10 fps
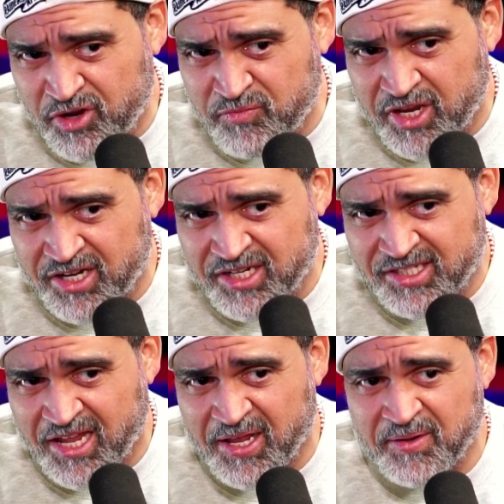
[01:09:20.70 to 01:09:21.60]
million this
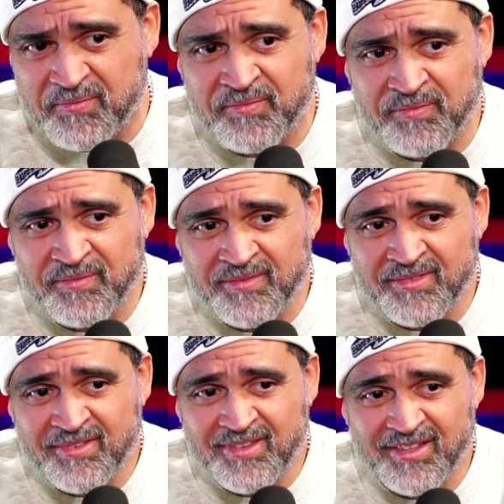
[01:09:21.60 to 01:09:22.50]
time.
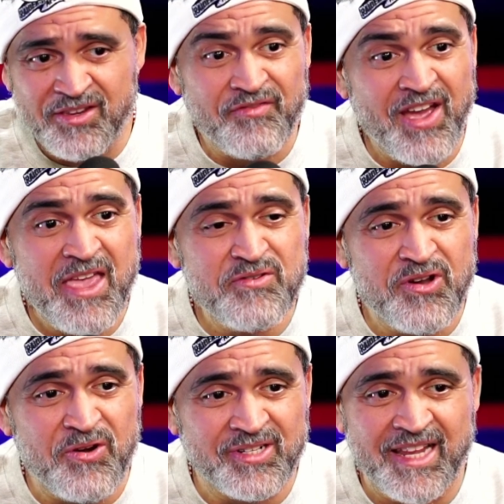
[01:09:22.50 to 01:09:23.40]
Your value
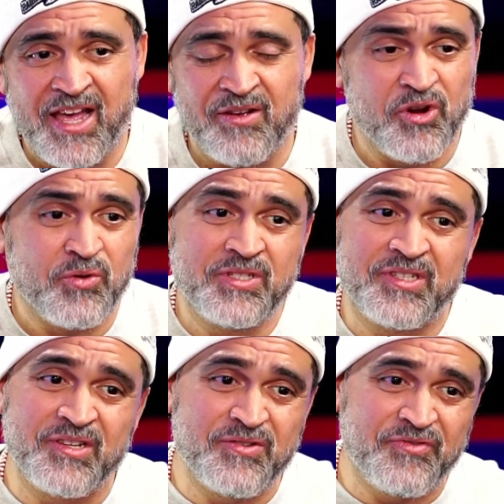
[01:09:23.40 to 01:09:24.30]
going down. No one's
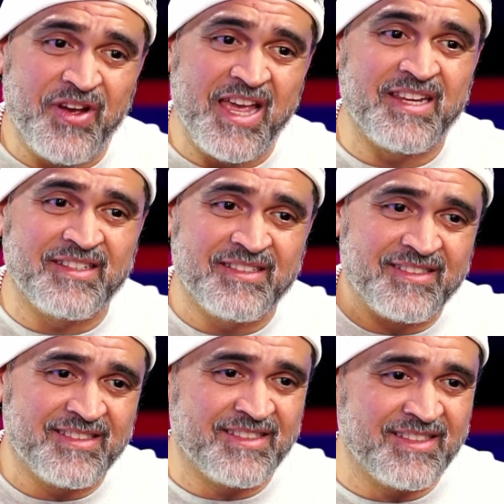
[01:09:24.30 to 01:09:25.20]
seeing you fight.
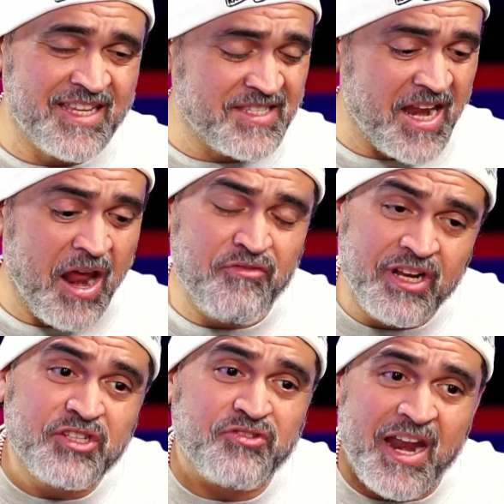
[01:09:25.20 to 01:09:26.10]
He said, I
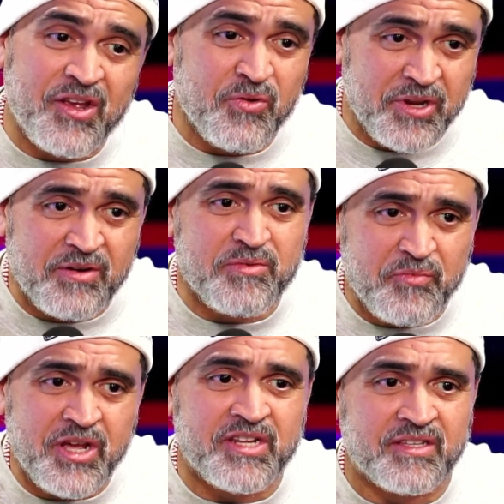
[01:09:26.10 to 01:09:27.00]
really try to go get him the
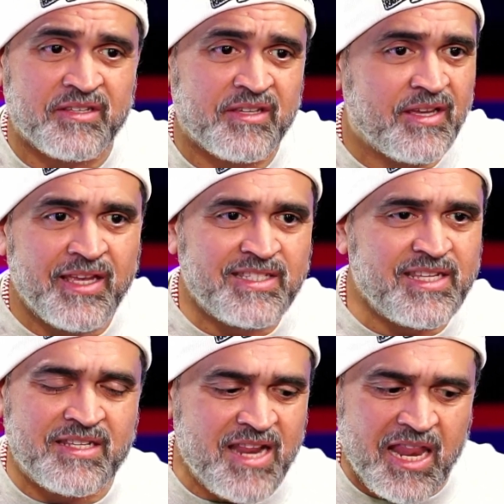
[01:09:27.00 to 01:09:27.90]
money. He
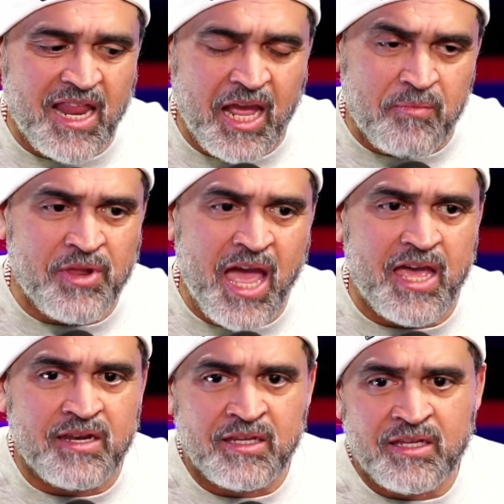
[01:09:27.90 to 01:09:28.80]
said, it's not like I'm not.